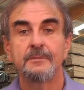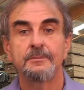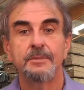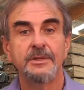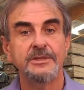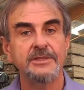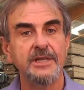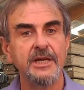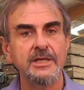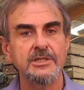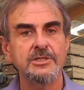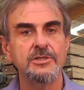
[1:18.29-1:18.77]

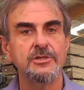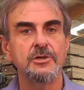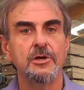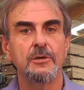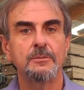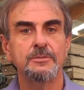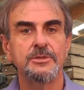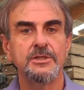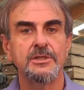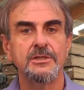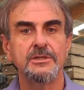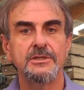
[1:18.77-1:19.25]
Protection
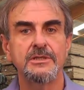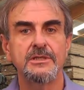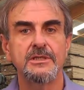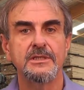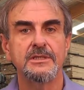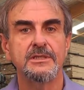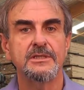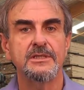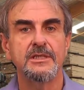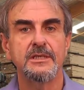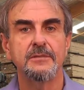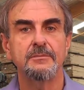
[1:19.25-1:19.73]
options
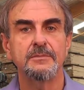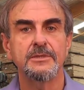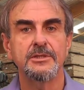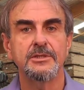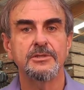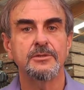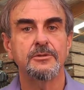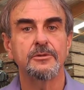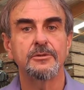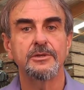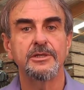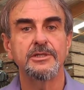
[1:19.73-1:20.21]
in timber
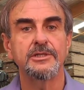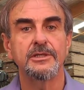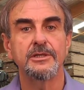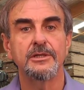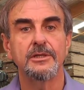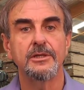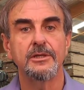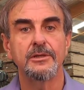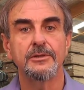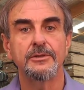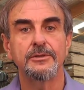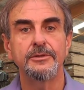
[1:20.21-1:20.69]
storage
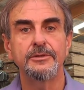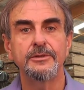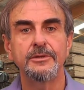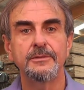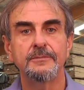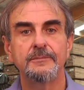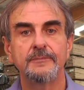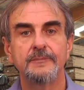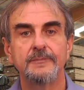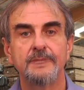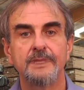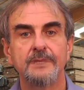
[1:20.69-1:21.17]

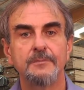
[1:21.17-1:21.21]
include